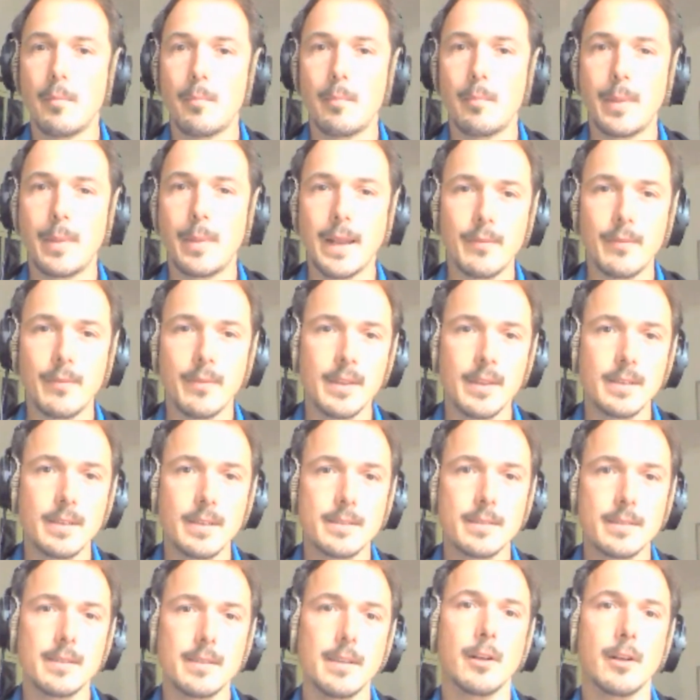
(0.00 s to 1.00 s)
plan
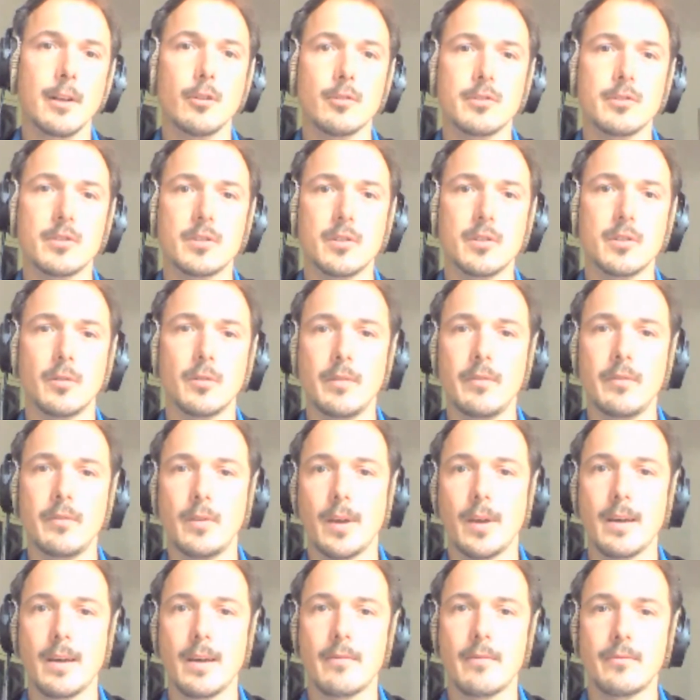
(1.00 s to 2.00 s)
this, and also if you
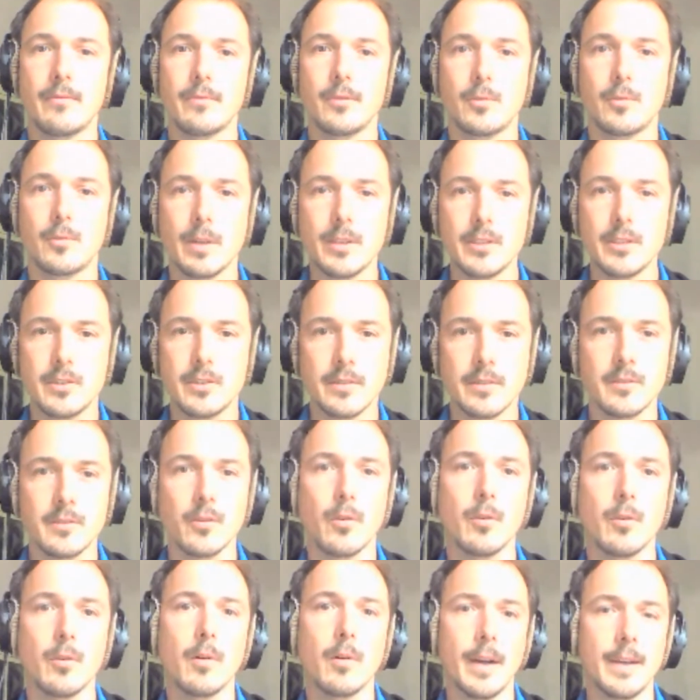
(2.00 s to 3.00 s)
have questions
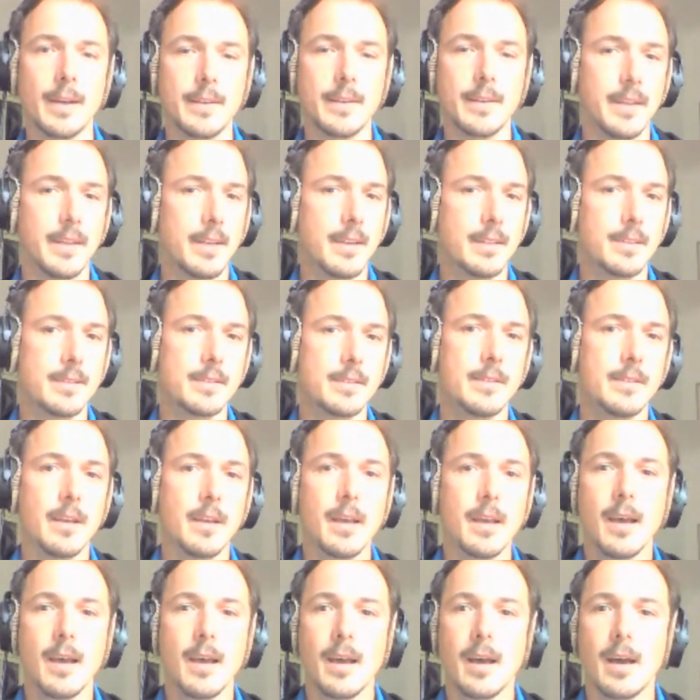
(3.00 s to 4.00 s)
or ideas
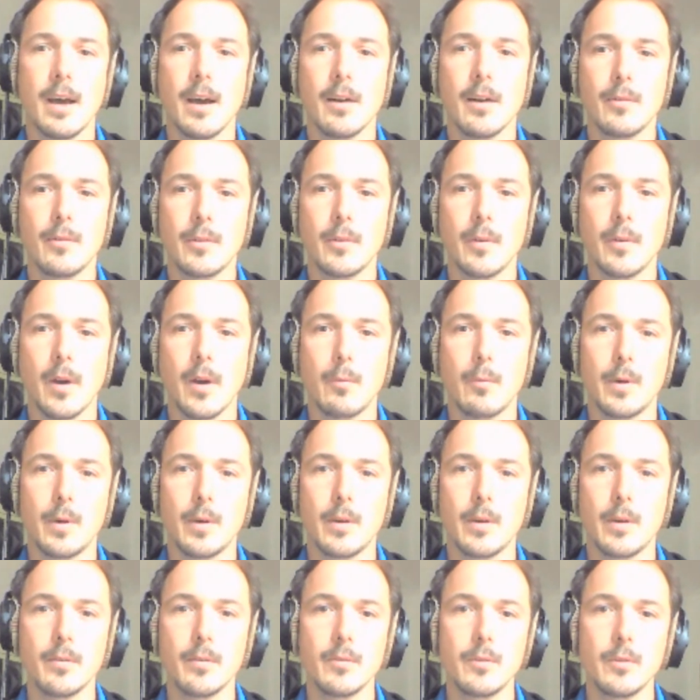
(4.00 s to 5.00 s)
how
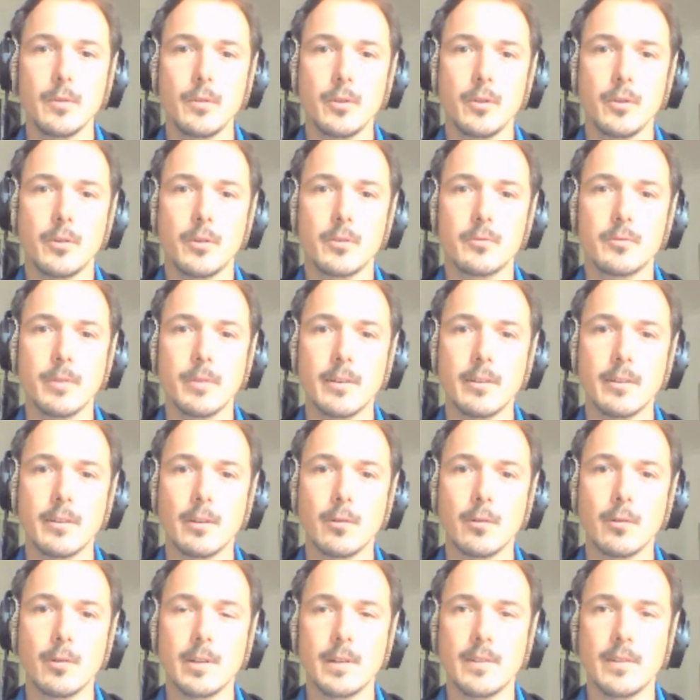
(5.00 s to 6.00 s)
you could run a
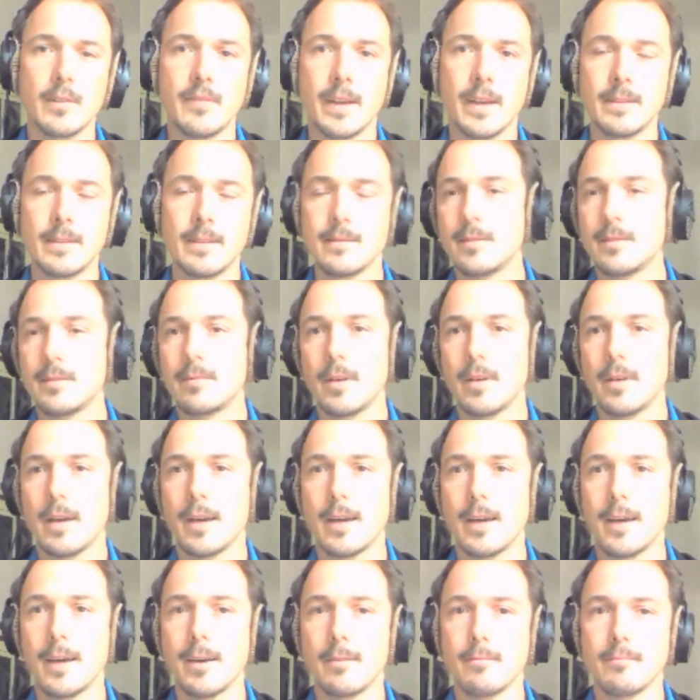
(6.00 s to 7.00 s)
local event,
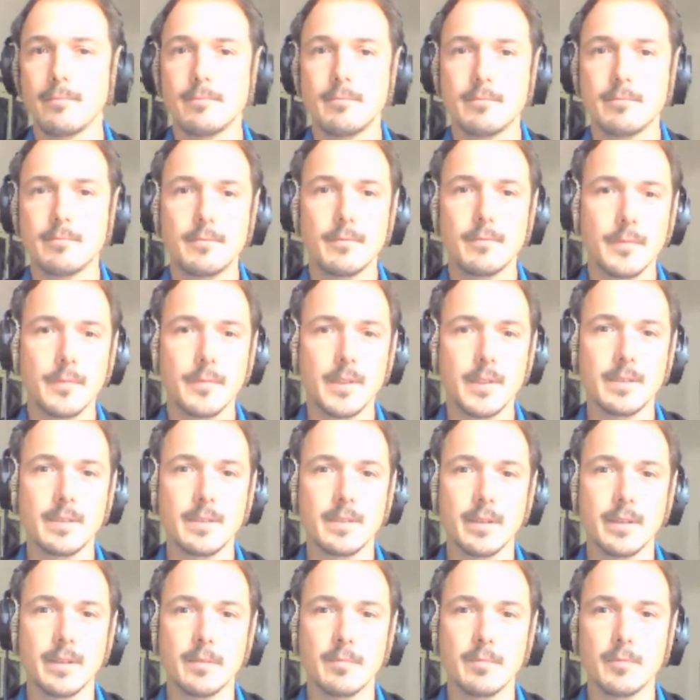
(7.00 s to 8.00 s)
this is
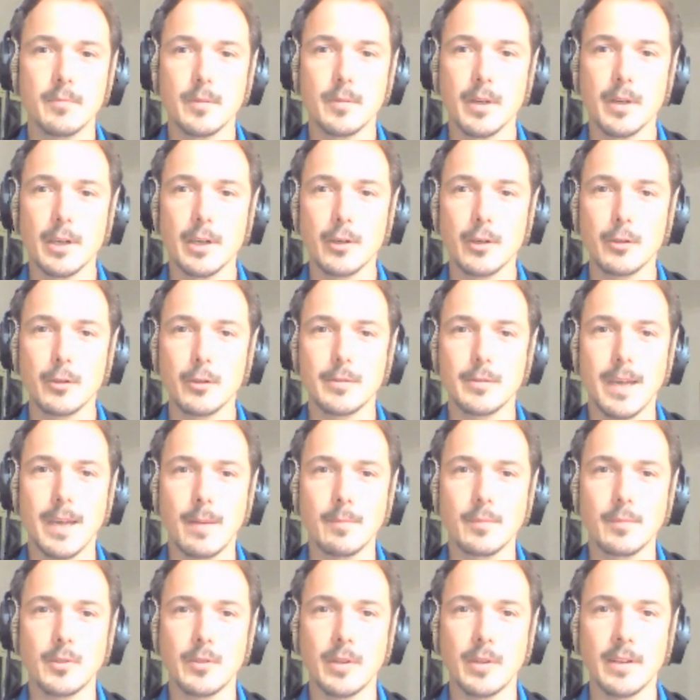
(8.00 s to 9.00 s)
a good
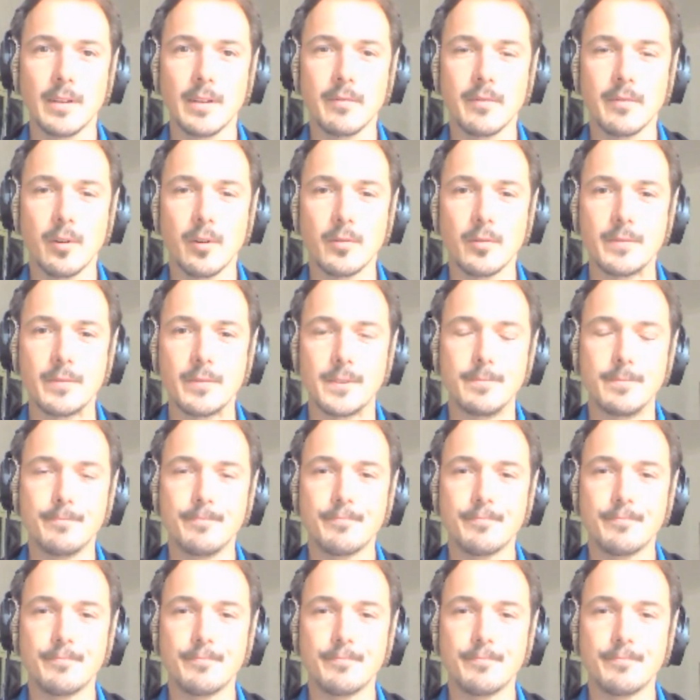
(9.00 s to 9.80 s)
time to get involved.